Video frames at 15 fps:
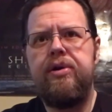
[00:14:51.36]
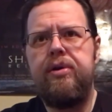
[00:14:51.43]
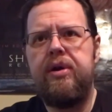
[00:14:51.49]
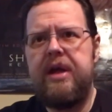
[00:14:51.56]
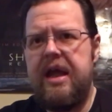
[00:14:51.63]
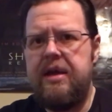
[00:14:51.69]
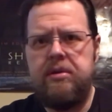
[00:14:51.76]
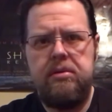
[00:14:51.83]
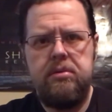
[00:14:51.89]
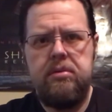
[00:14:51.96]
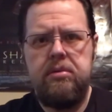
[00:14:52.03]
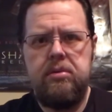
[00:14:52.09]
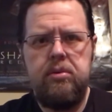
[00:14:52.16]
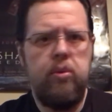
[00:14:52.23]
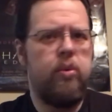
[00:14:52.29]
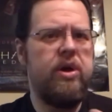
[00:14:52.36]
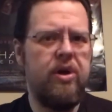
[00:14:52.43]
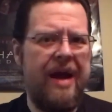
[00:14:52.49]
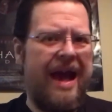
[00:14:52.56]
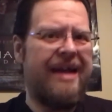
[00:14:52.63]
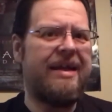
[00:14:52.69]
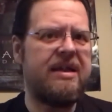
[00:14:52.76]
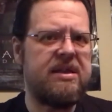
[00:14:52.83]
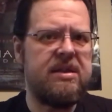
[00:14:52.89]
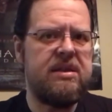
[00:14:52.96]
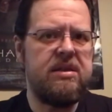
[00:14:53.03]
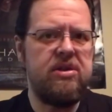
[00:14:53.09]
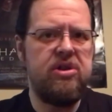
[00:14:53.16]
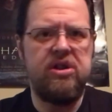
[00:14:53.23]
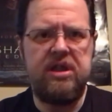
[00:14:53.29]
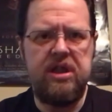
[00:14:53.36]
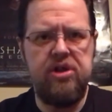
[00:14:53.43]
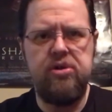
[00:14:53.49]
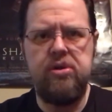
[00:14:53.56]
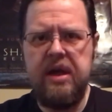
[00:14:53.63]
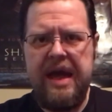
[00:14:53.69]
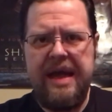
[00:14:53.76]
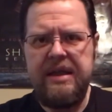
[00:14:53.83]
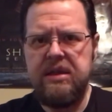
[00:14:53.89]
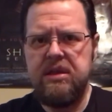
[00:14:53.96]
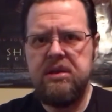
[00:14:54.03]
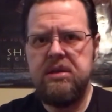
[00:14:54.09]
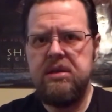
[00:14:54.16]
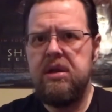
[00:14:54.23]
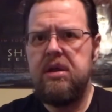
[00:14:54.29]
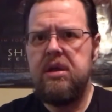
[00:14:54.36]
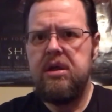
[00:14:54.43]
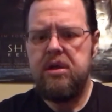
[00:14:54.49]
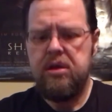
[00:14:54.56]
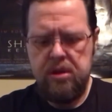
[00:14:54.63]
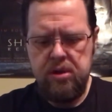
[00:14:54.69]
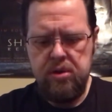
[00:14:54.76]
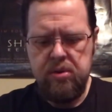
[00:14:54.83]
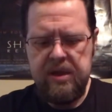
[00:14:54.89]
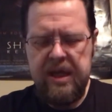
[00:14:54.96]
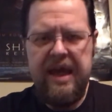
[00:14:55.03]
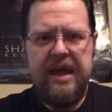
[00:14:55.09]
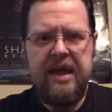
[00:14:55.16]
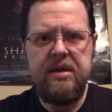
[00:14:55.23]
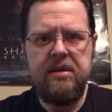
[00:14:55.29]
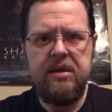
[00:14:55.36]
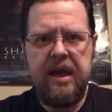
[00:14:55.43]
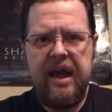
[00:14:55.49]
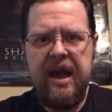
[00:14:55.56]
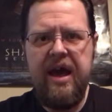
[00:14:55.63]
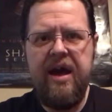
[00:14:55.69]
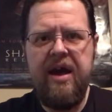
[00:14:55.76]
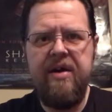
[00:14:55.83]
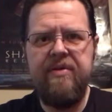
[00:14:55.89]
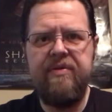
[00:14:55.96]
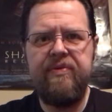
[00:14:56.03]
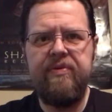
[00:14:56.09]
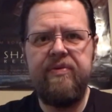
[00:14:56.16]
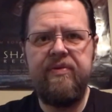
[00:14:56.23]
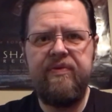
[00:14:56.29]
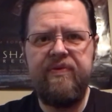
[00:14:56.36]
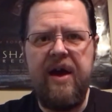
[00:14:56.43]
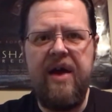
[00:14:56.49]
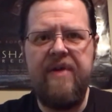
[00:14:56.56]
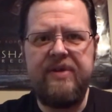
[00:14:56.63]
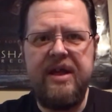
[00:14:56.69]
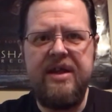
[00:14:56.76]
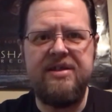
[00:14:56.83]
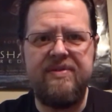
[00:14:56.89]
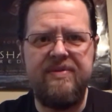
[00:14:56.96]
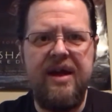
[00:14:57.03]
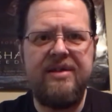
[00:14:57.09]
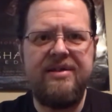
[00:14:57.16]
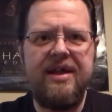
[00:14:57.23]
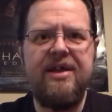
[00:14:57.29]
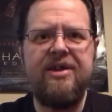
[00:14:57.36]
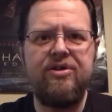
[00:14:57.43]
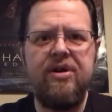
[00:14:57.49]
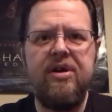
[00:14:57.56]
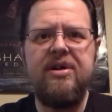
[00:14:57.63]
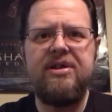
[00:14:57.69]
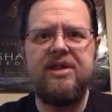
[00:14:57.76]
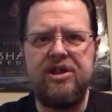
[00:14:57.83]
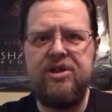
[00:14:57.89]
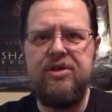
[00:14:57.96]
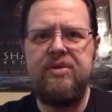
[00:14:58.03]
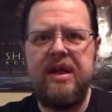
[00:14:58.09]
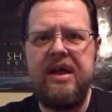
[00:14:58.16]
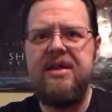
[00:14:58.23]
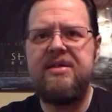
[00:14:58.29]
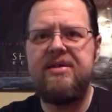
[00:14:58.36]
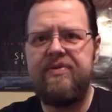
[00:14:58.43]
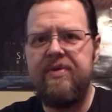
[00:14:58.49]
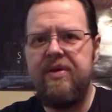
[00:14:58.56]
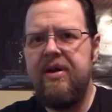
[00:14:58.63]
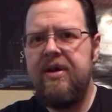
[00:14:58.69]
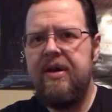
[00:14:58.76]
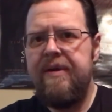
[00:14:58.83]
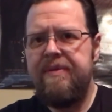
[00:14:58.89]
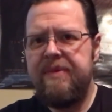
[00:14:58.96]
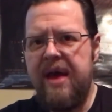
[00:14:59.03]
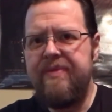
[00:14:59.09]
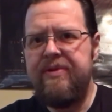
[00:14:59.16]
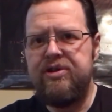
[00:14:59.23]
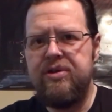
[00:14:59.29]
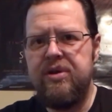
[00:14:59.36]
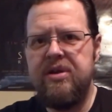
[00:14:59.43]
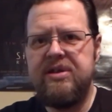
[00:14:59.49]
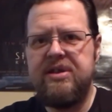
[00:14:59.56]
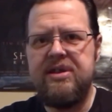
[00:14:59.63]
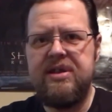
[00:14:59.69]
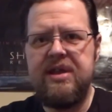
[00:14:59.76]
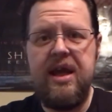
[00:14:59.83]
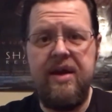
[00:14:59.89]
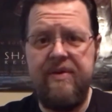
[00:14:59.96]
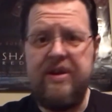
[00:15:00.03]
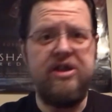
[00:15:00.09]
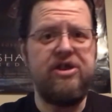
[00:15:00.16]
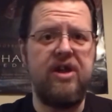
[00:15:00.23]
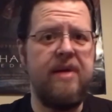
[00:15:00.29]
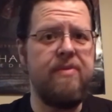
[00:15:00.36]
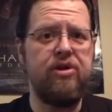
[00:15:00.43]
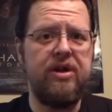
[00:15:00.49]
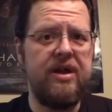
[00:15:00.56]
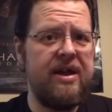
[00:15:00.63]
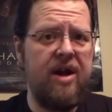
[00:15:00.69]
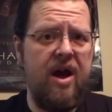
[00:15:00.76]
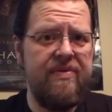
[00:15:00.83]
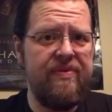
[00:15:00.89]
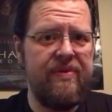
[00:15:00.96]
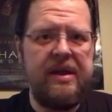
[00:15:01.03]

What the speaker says: Again, we are addicts, just like a drug addict. You can't have 5 days of not taking drugs and 2 days of having drugs and say eventually I'm going to get off of